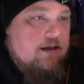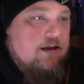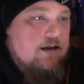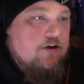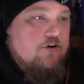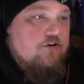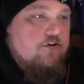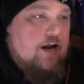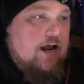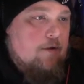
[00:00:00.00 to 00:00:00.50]

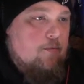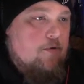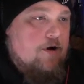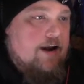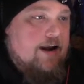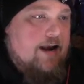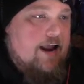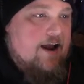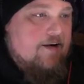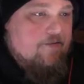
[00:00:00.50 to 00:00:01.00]
Dude, I'm
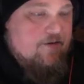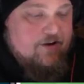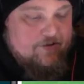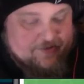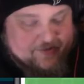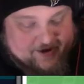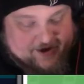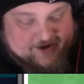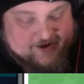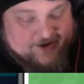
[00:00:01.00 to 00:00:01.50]
winning
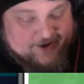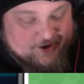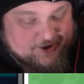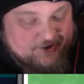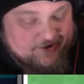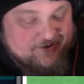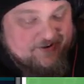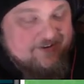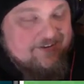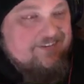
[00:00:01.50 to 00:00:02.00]
everything,
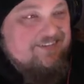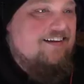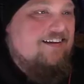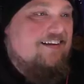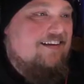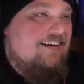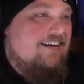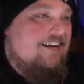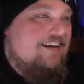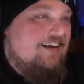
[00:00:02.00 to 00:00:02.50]
dude.
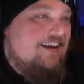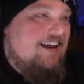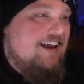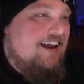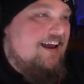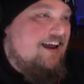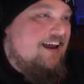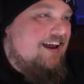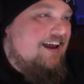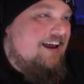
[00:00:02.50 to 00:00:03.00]

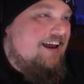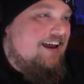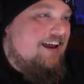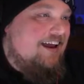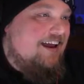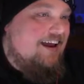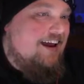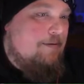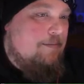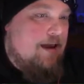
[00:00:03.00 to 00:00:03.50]

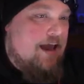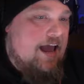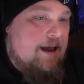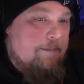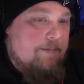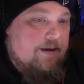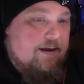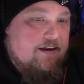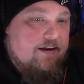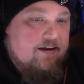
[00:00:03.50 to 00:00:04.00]
Yay, I'm
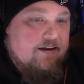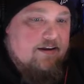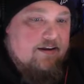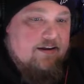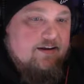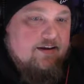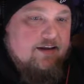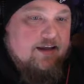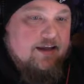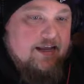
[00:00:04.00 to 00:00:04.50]
happy.
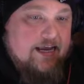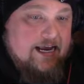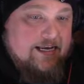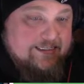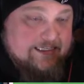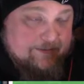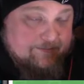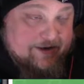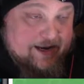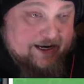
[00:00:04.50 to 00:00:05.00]

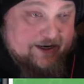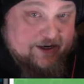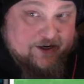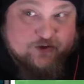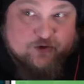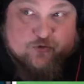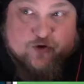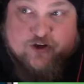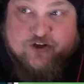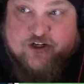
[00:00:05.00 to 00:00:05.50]
Yes, I'm taking a
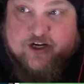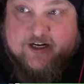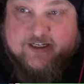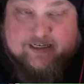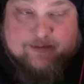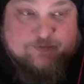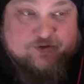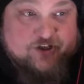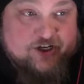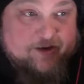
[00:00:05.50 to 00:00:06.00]
screenshot because
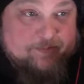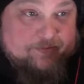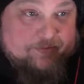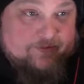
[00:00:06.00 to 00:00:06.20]
I'm cheap.